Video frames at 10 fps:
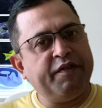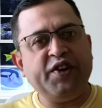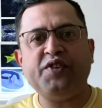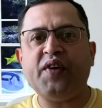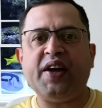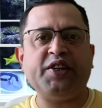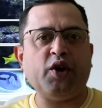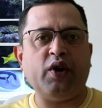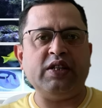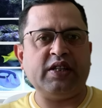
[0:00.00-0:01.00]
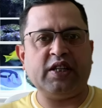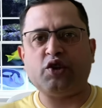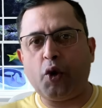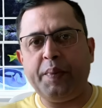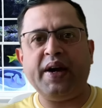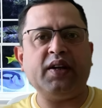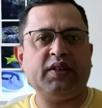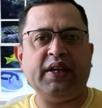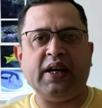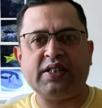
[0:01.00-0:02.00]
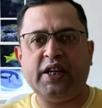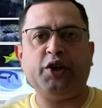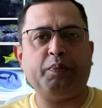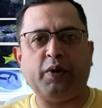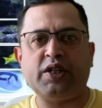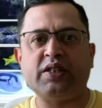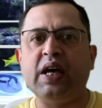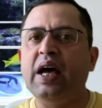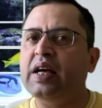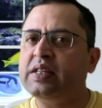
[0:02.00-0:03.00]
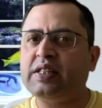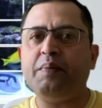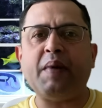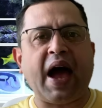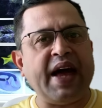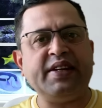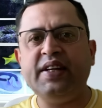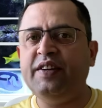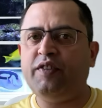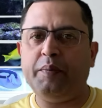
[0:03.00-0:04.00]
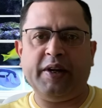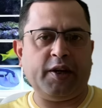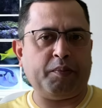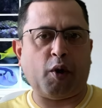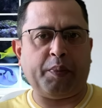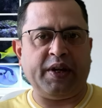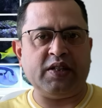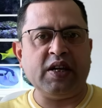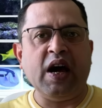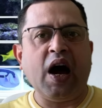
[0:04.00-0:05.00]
Fish fatty oils such as omega-3 are said to possess some anti-inflammatory properties.